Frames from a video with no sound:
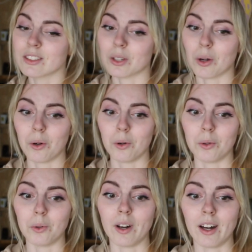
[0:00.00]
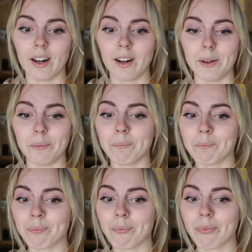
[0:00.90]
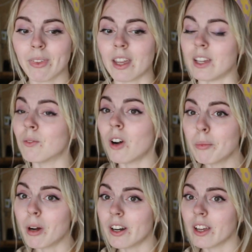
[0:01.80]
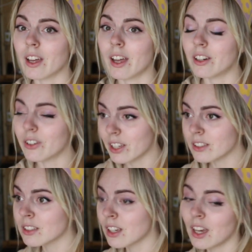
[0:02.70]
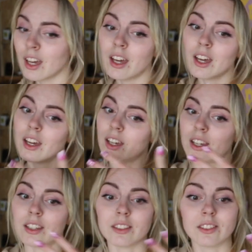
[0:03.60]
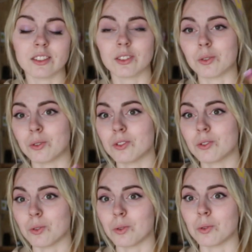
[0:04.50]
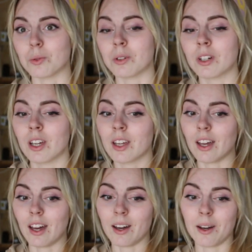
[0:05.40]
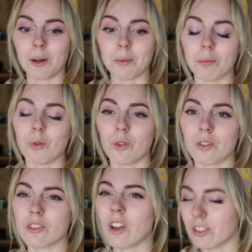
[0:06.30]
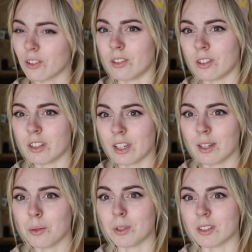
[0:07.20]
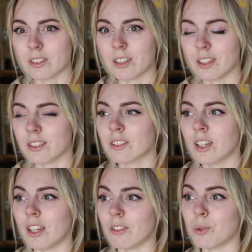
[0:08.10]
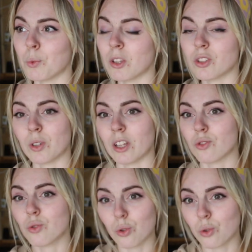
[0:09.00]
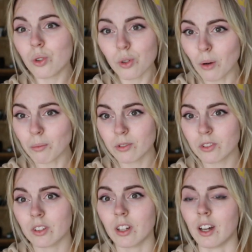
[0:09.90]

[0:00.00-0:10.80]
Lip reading: So in warm areas, it's good to start early with the seeds if you want to get two crops